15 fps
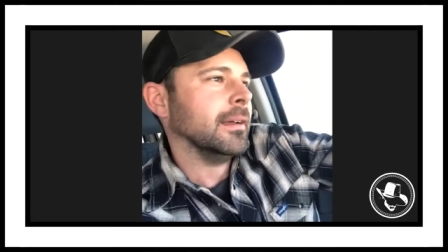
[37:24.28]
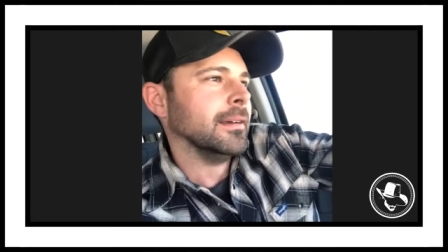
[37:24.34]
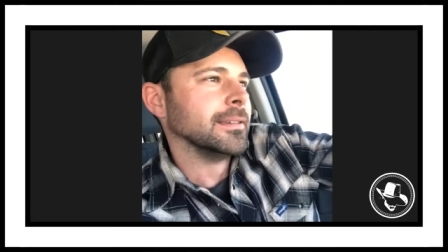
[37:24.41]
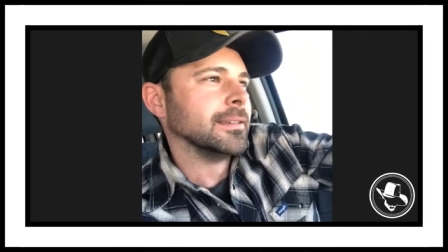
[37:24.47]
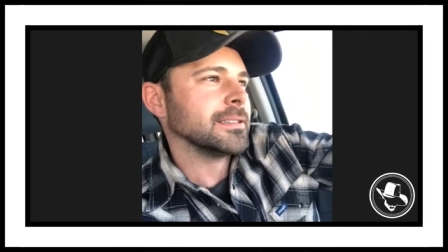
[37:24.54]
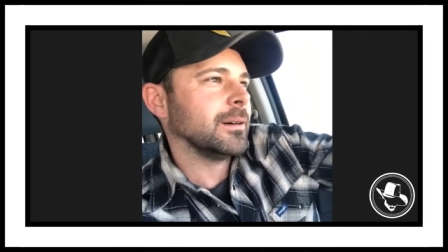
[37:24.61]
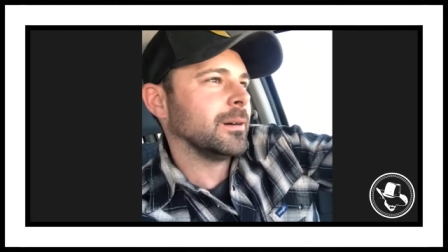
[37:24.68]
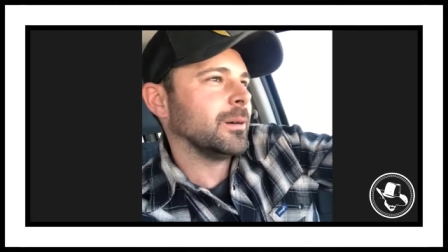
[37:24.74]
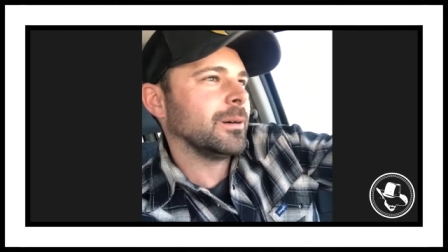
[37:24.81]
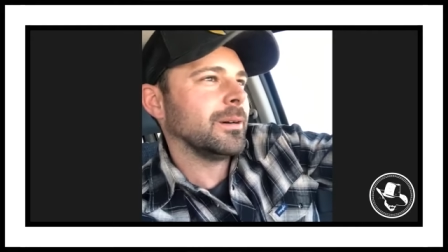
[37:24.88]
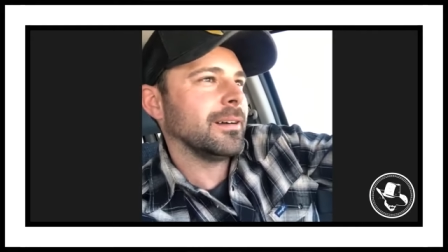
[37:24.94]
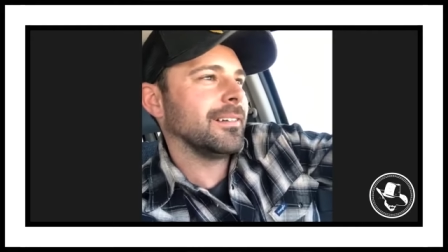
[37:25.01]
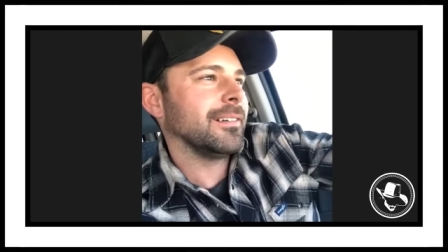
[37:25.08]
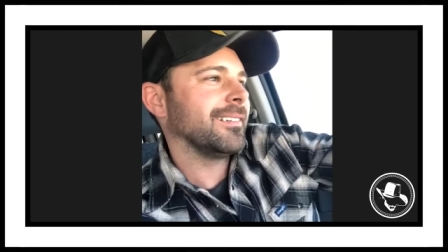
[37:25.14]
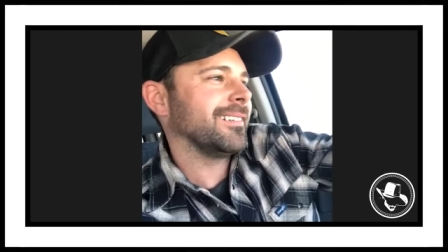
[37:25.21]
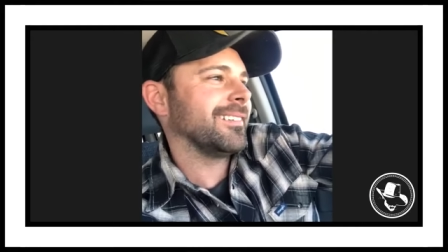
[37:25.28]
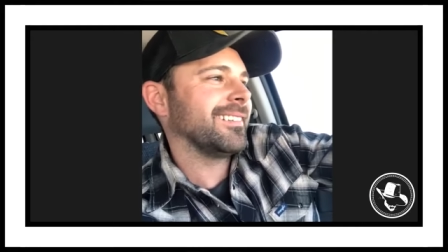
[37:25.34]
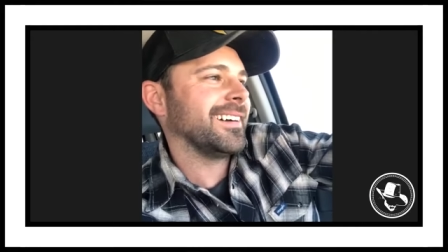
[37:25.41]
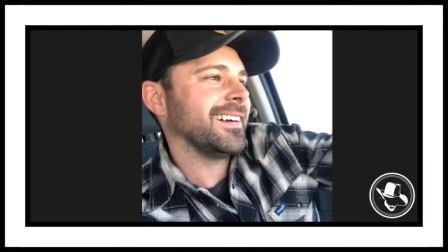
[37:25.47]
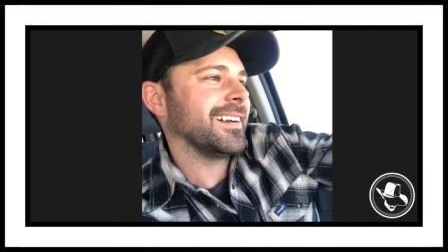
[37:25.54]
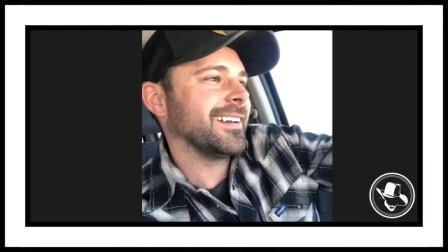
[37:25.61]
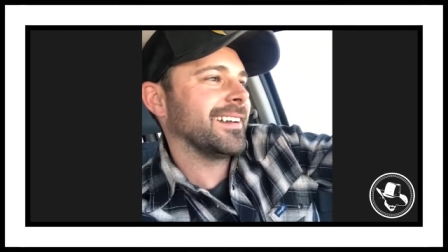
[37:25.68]
So
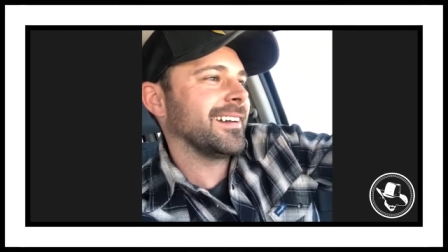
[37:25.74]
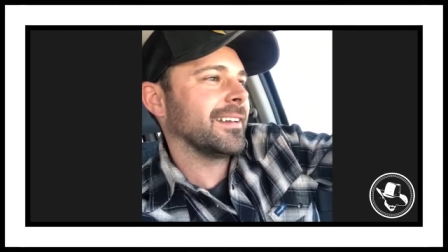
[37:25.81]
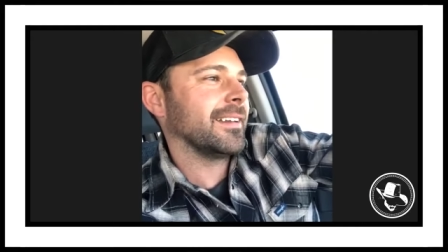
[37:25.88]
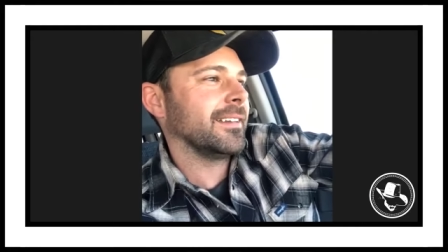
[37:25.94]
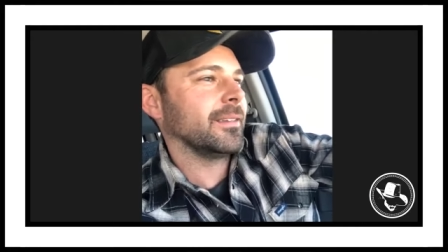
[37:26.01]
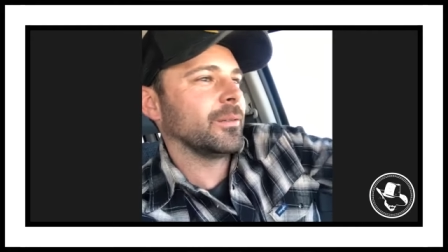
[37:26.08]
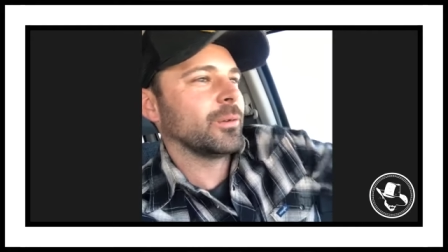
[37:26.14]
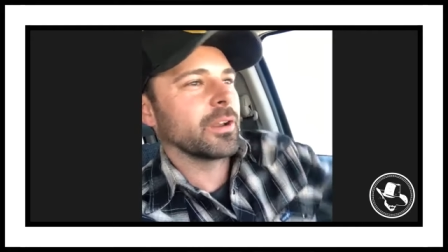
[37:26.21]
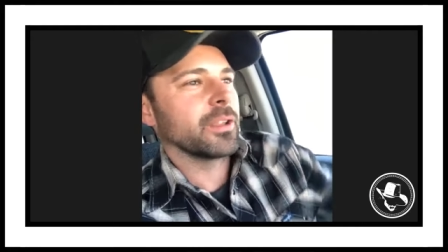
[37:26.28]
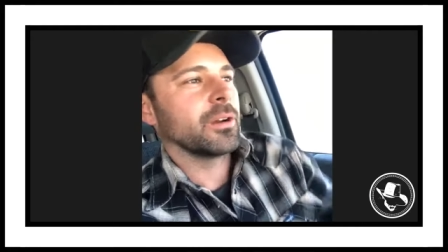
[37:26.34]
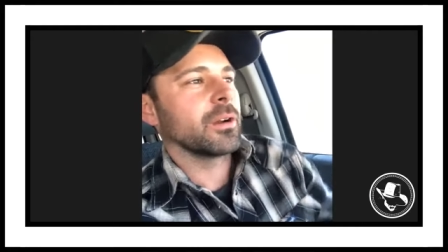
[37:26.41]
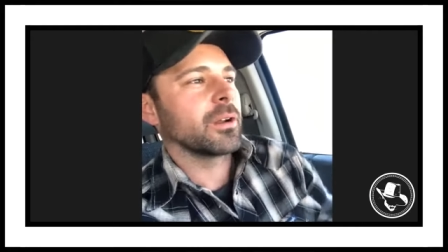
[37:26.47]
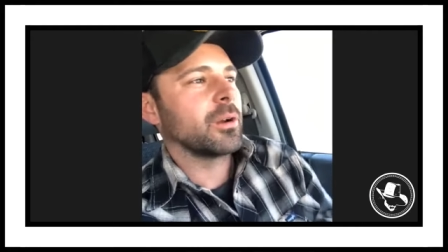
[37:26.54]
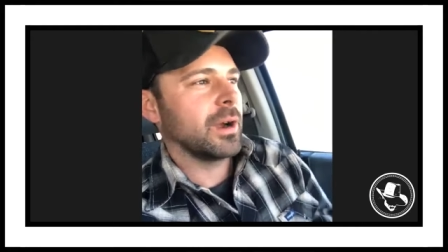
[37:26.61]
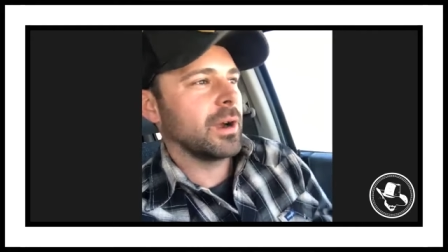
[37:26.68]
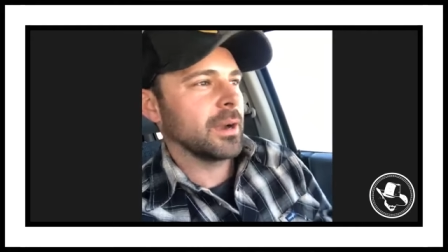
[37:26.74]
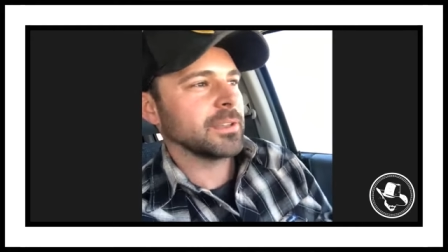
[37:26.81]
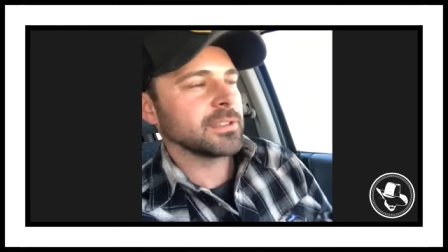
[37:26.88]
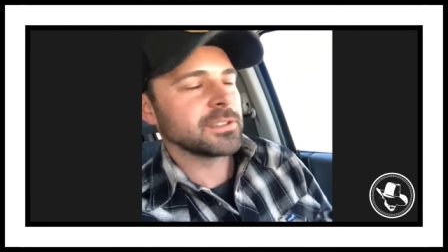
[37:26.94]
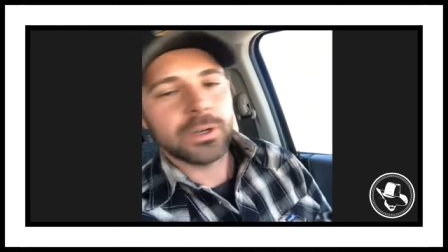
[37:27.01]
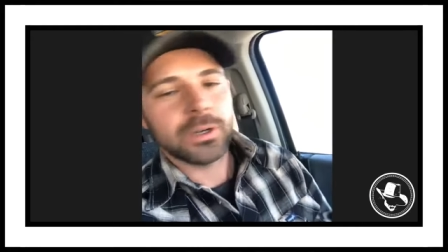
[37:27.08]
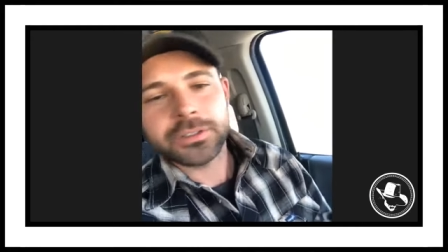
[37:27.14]
I, I, one of the
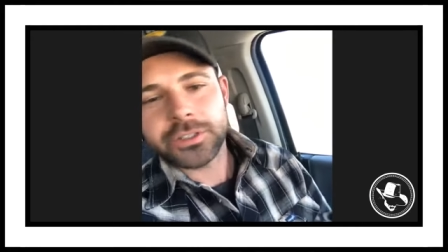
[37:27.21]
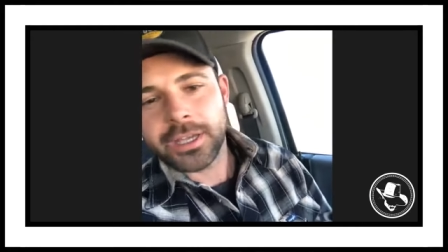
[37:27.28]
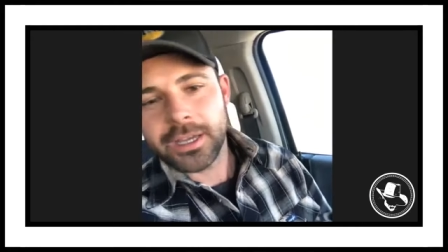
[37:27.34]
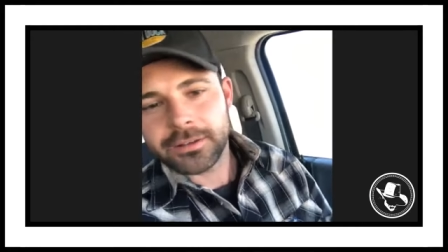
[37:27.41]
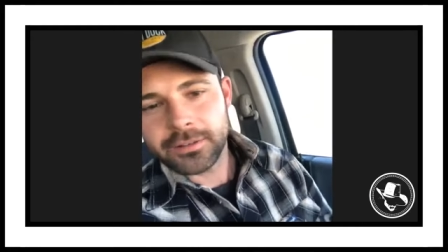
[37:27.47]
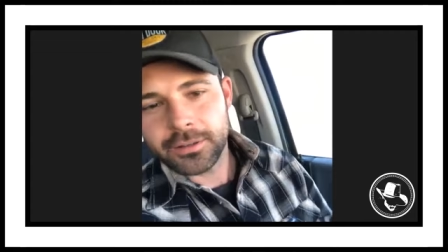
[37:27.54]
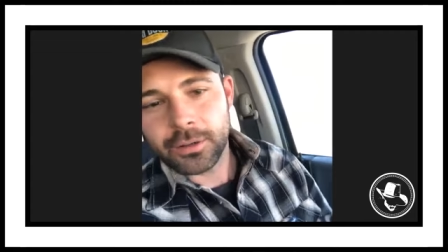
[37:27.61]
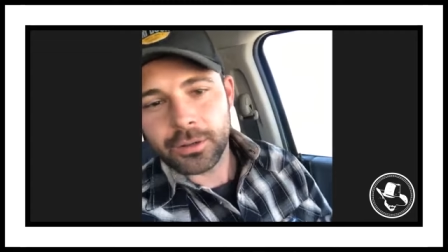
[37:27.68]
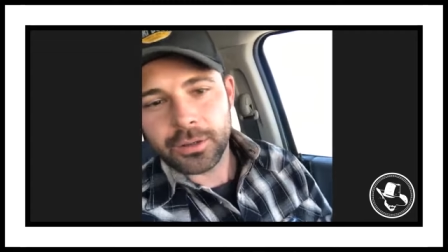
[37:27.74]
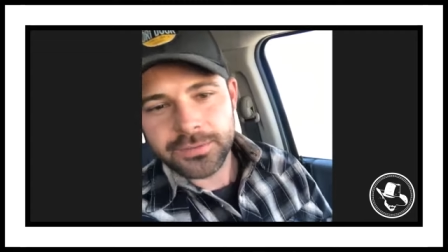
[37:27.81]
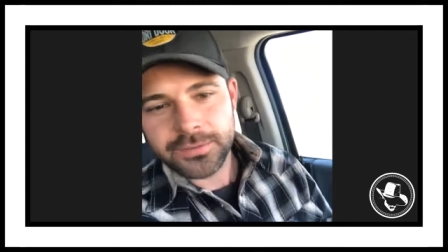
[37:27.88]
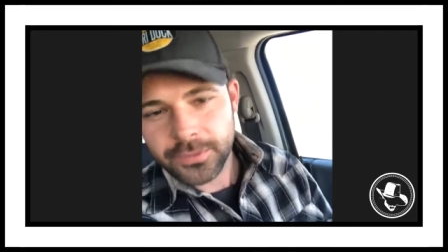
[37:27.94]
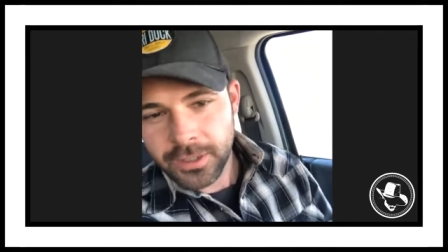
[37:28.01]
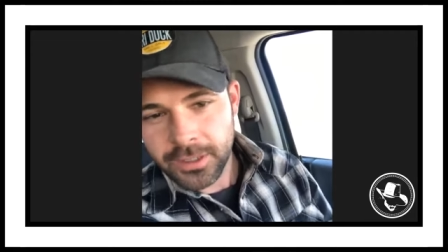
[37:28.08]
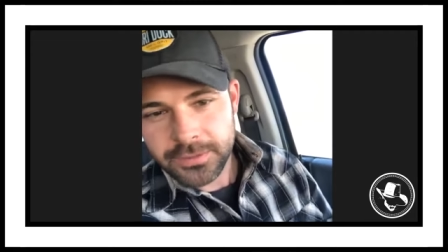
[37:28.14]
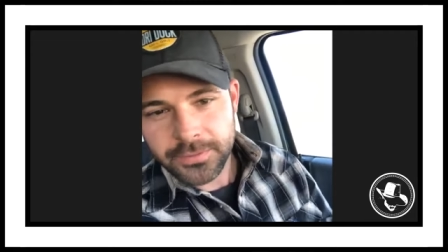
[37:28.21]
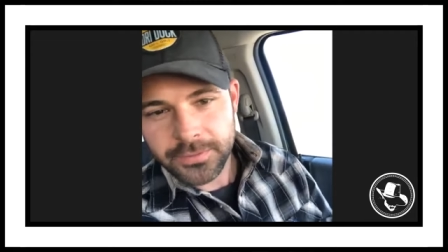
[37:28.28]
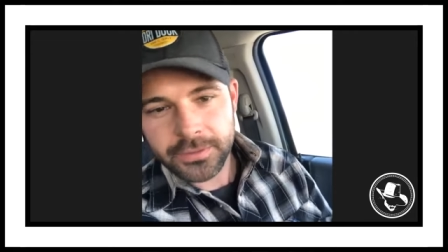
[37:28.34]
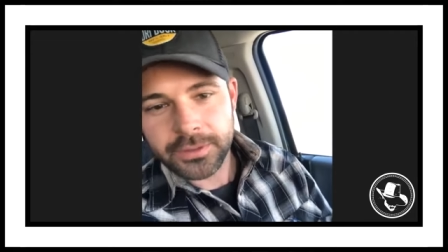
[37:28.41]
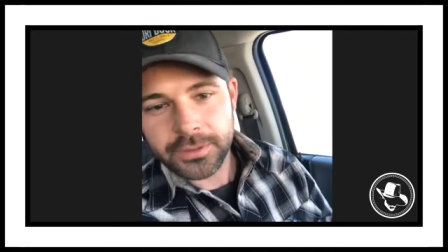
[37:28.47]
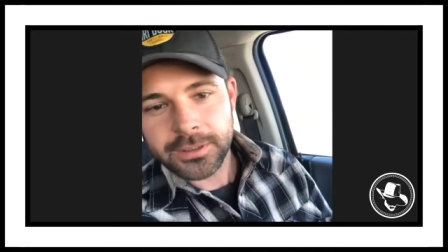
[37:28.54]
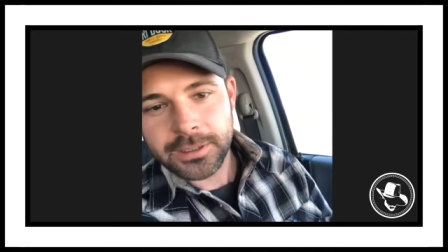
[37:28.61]
requirements was you had to do horse 4-H for
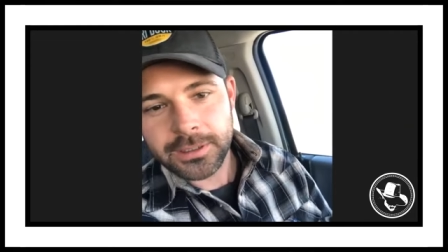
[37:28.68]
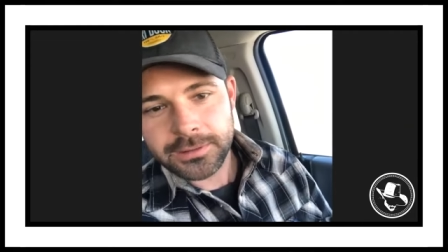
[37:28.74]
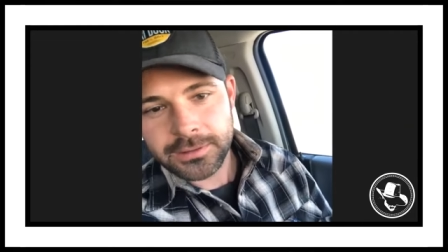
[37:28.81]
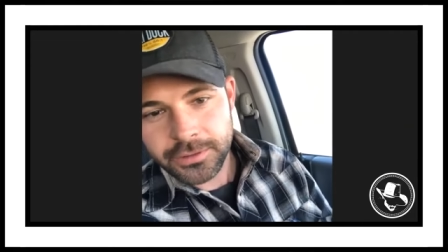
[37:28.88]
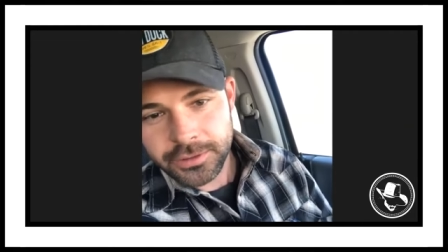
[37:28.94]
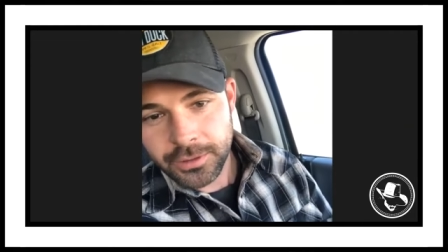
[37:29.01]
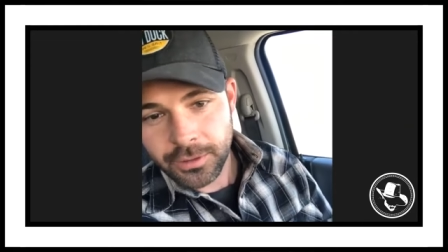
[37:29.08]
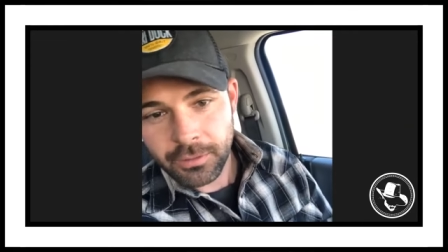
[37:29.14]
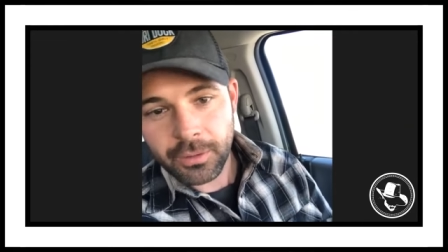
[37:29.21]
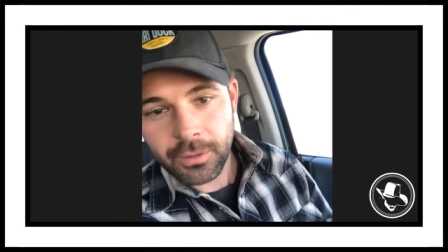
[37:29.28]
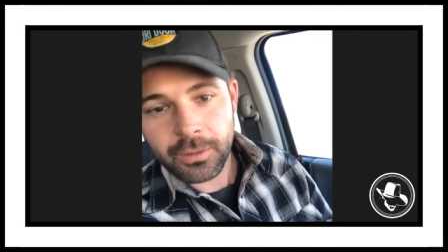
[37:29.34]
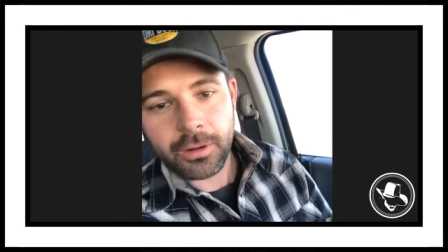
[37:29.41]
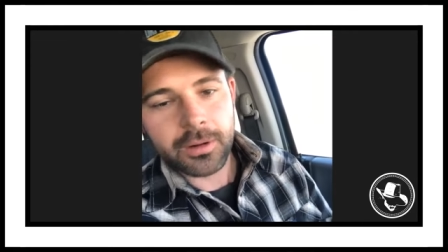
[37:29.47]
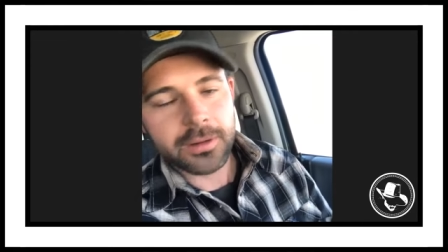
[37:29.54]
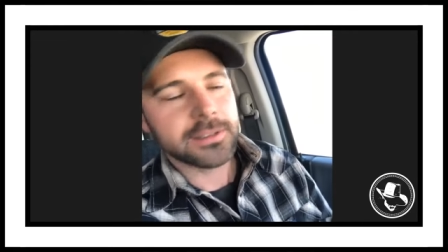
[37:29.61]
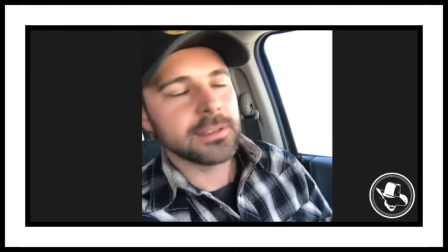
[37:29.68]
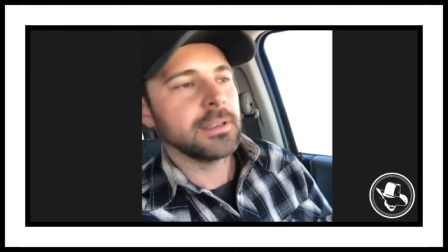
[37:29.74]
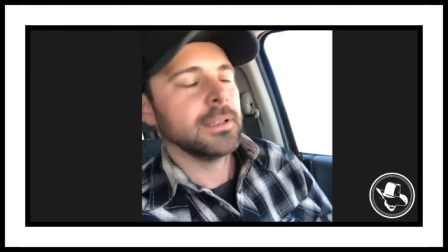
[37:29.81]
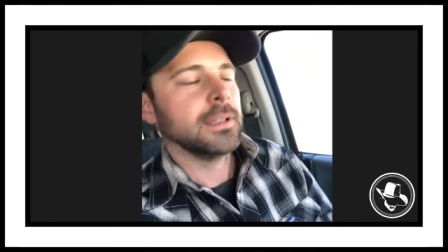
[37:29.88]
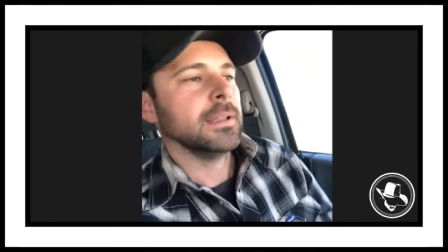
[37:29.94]
two years and show the horse.